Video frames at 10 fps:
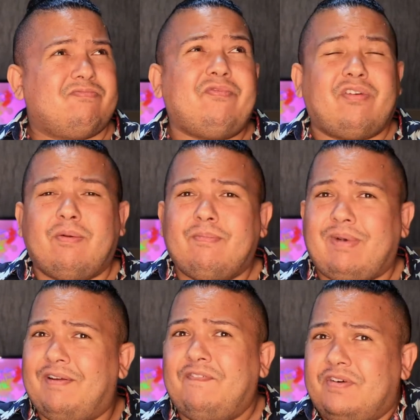from
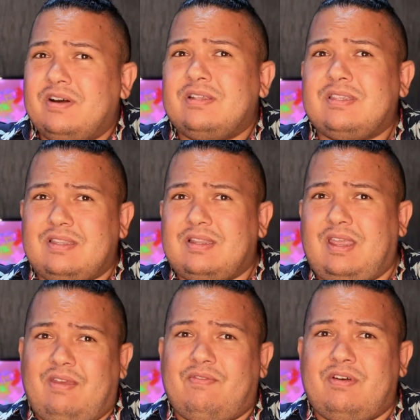my first
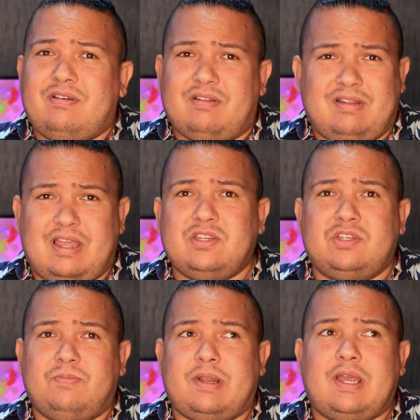ever
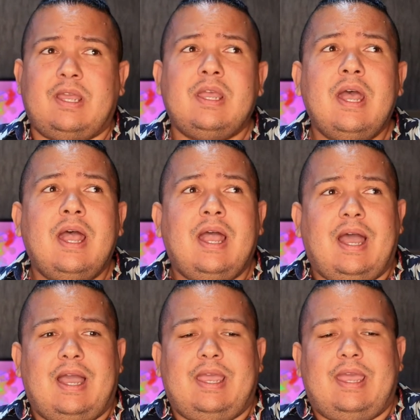Nanji Braai,
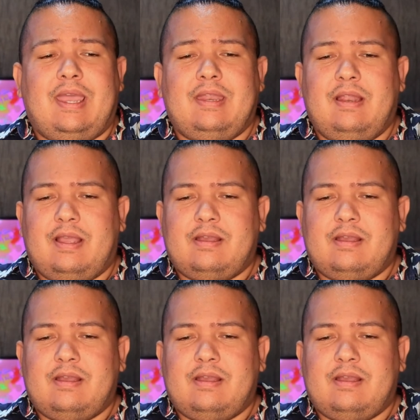I had